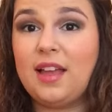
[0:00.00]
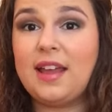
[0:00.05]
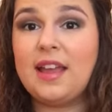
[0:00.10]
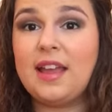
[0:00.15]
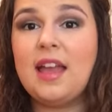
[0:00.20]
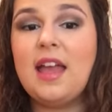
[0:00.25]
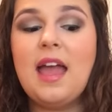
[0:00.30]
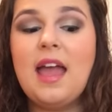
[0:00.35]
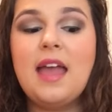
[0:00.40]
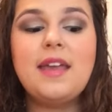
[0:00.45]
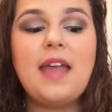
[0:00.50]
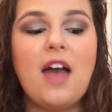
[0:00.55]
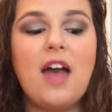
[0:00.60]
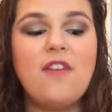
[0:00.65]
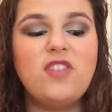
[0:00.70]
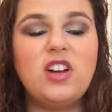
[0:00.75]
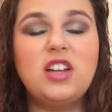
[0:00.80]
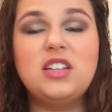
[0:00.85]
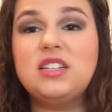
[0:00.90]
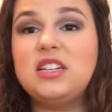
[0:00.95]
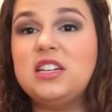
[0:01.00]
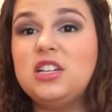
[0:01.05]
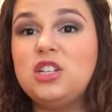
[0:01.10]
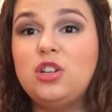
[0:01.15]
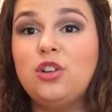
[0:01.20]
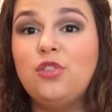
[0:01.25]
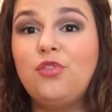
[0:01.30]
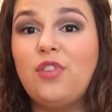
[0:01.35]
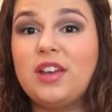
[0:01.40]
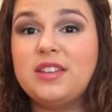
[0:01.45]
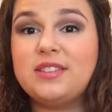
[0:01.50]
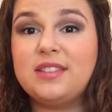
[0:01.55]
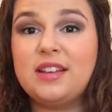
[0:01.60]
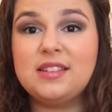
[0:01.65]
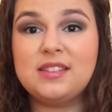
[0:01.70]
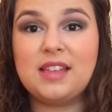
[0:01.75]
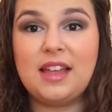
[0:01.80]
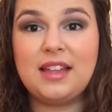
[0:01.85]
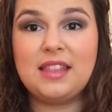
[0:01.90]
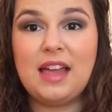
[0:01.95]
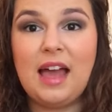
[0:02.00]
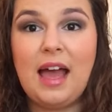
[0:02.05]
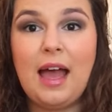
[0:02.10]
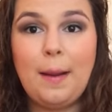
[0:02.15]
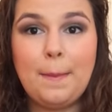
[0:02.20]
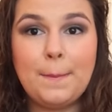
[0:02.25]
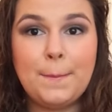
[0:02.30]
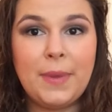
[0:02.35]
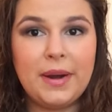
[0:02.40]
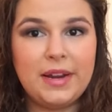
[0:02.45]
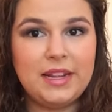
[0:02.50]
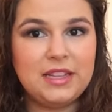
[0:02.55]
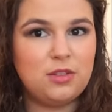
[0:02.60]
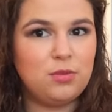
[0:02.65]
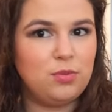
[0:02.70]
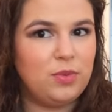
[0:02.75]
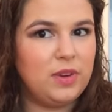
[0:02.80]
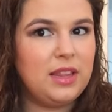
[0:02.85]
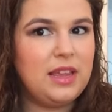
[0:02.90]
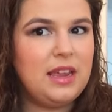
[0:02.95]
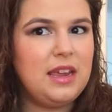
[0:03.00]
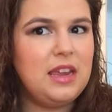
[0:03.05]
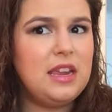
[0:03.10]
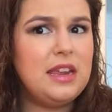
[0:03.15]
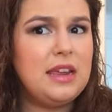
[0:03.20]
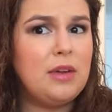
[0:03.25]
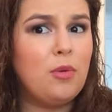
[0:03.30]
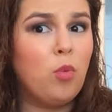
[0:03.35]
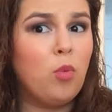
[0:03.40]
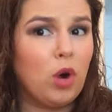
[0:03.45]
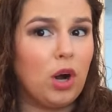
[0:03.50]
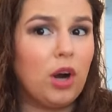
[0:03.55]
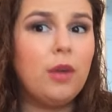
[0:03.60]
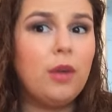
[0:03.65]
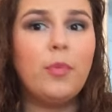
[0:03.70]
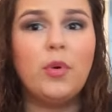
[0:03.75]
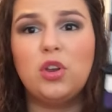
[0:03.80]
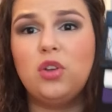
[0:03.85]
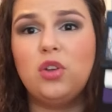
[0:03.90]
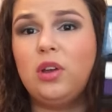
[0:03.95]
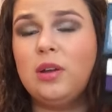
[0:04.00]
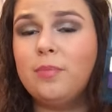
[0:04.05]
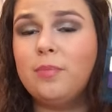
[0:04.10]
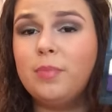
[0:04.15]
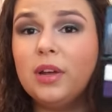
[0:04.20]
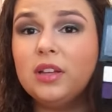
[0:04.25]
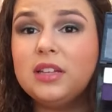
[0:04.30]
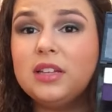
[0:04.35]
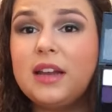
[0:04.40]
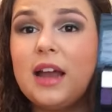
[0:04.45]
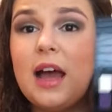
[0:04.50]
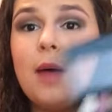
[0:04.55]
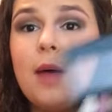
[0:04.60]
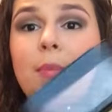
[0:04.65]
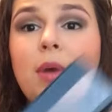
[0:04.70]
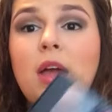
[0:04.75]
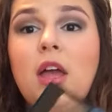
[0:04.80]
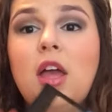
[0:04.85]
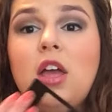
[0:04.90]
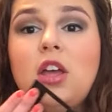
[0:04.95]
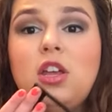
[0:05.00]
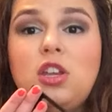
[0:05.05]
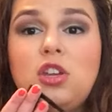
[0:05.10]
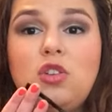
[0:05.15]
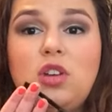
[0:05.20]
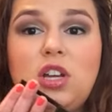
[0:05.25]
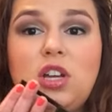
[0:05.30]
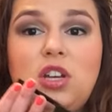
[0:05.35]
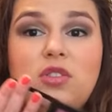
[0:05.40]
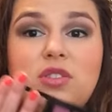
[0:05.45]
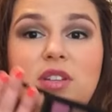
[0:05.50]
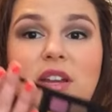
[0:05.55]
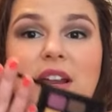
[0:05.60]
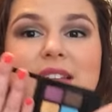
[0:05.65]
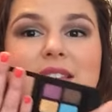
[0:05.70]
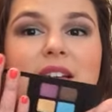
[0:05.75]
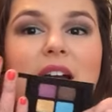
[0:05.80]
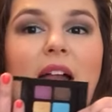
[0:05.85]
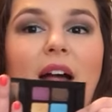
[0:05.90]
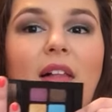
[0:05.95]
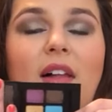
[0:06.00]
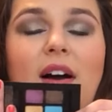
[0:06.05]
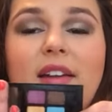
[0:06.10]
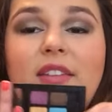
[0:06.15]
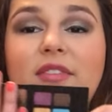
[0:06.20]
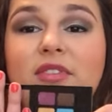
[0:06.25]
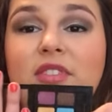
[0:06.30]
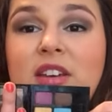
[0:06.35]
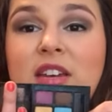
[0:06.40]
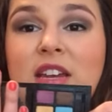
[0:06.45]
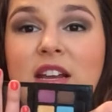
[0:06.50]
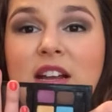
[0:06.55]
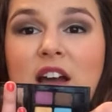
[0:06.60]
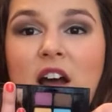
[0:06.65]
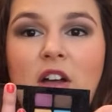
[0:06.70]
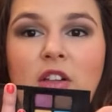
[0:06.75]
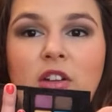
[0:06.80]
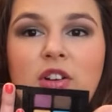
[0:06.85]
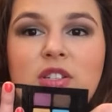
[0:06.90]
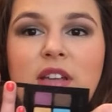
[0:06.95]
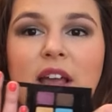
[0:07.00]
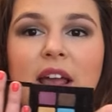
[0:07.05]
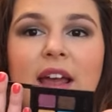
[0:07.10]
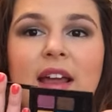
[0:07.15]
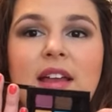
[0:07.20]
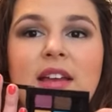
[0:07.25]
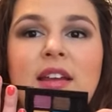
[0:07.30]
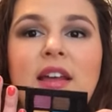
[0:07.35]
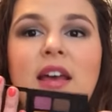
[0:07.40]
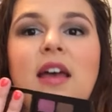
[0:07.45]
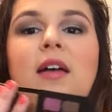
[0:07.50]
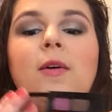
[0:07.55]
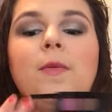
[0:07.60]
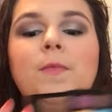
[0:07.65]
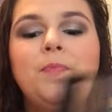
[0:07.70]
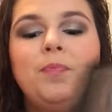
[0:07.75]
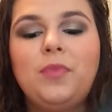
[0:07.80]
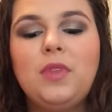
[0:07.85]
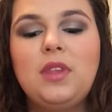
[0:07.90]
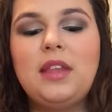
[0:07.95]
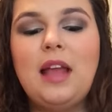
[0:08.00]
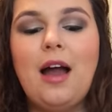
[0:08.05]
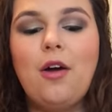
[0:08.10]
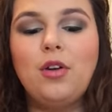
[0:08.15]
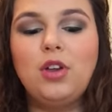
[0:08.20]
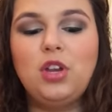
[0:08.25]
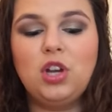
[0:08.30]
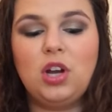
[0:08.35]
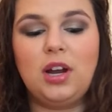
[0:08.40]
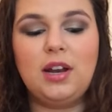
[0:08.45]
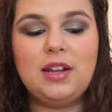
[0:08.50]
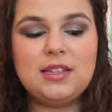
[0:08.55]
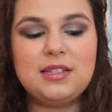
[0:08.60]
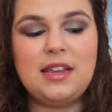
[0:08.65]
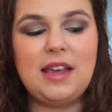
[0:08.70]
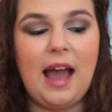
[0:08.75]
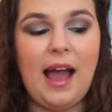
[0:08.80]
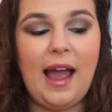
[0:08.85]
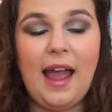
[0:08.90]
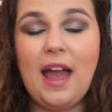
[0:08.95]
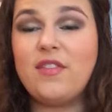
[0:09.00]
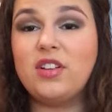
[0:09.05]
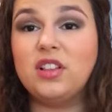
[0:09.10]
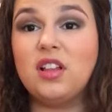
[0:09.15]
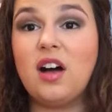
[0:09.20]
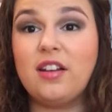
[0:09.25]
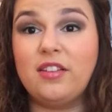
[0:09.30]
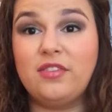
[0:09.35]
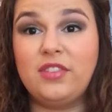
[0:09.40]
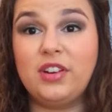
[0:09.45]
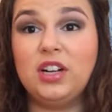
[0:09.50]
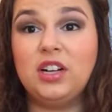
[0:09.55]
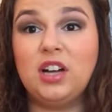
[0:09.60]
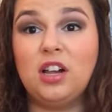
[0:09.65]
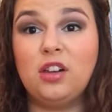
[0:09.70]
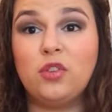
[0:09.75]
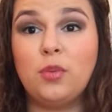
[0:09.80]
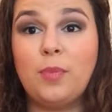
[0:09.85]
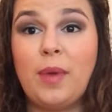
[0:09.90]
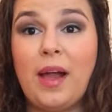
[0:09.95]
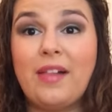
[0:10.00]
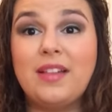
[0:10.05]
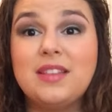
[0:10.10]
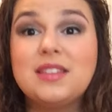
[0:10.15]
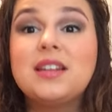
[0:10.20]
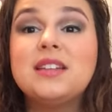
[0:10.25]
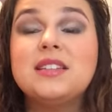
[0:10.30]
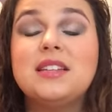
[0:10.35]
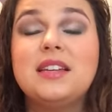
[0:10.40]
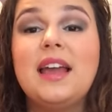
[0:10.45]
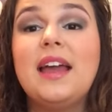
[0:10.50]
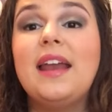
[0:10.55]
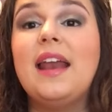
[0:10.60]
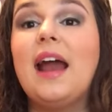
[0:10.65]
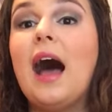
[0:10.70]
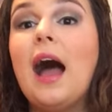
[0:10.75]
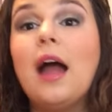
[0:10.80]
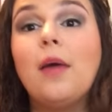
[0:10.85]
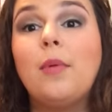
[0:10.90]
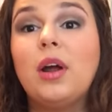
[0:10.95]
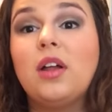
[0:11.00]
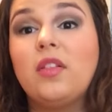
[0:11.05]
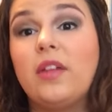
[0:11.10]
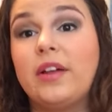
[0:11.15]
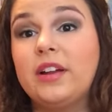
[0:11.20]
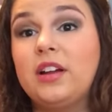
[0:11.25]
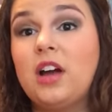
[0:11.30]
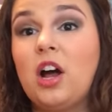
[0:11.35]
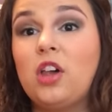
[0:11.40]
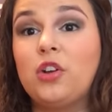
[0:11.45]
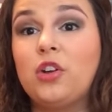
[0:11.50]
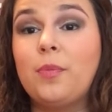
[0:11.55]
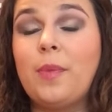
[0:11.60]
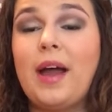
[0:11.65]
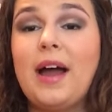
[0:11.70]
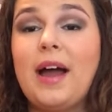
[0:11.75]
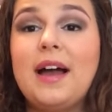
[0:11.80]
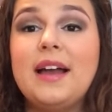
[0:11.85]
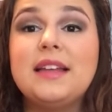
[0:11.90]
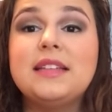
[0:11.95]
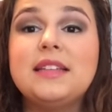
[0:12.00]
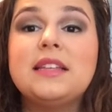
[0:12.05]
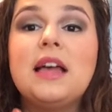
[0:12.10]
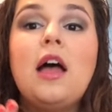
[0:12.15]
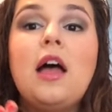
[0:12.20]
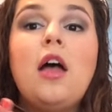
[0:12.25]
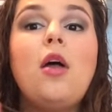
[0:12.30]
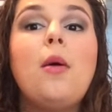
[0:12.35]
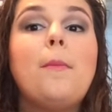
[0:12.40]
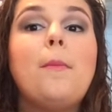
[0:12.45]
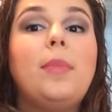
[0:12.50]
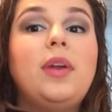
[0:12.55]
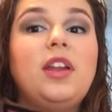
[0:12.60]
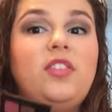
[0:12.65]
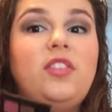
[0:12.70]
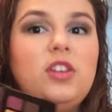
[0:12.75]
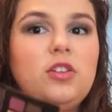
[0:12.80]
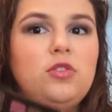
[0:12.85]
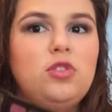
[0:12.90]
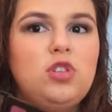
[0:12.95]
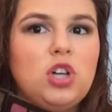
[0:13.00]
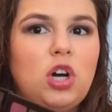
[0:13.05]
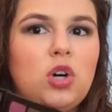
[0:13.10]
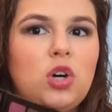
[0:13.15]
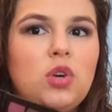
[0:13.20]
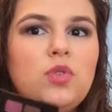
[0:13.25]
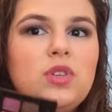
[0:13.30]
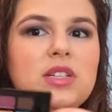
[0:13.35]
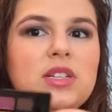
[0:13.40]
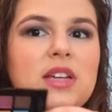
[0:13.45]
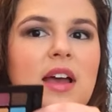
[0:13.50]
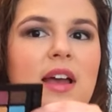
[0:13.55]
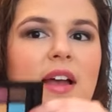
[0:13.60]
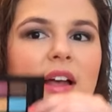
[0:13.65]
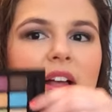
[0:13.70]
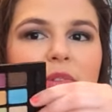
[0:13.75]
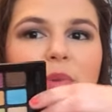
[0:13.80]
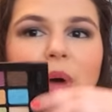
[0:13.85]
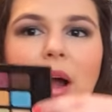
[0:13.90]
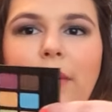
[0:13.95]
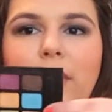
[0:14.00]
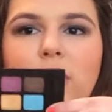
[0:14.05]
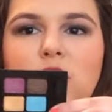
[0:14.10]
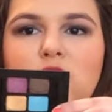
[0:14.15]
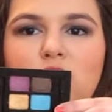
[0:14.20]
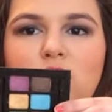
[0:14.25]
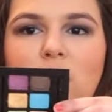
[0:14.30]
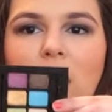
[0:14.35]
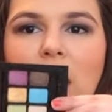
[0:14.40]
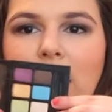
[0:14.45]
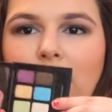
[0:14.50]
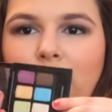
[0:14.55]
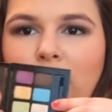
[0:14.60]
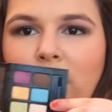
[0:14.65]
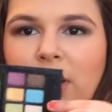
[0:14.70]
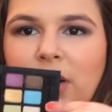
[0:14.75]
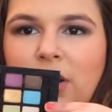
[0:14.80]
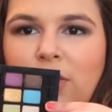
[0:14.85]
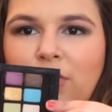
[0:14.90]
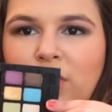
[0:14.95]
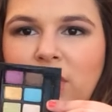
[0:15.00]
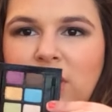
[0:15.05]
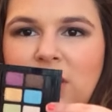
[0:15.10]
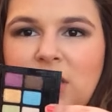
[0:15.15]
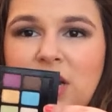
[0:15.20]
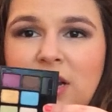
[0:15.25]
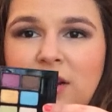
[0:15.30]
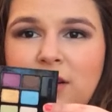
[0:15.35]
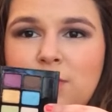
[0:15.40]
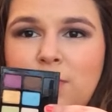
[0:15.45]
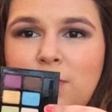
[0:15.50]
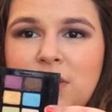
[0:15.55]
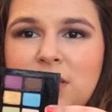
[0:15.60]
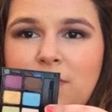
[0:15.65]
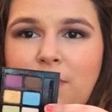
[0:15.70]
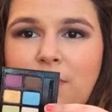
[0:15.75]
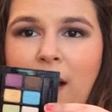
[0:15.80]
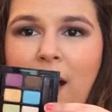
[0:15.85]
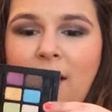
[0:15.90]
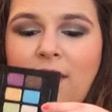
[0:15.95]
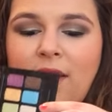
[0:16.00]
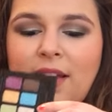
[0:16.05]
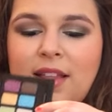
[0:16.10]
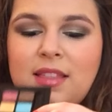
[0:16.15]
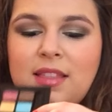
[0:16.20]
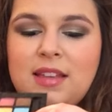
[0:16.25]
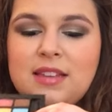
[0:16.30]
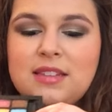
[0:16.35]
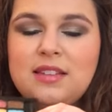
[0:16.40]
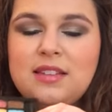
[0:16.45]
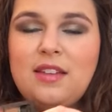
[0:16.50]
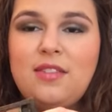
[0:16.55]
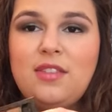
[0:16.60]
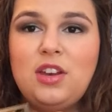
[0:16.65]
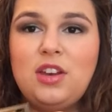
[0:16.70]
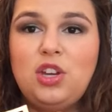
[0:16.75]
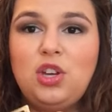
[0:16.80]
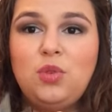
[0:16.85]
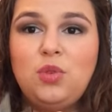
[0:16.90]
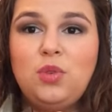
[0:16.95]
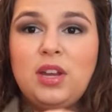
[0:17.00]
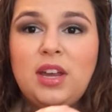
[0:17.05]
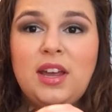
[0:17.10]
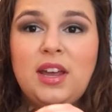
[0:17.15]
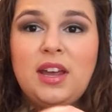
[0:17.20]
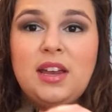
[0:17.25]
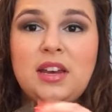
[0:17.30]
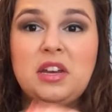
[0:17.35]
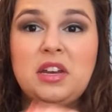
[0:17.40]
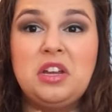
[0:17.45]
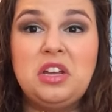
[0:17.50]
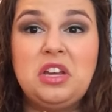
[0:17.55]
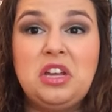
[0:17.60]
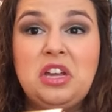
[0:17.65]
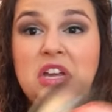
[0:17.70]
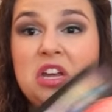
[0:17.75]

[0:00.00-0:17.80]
like Kat Von D, Too Faced, things like that. But it's really workable. You can build it up. You can use it. It's got a lot of neat colors. And now you're going to see I have a lot of very colorful palettes because, again, I wear a lot of color on my eyes. But if you don't, why would you not want a really inexpensive palette like this and then you can...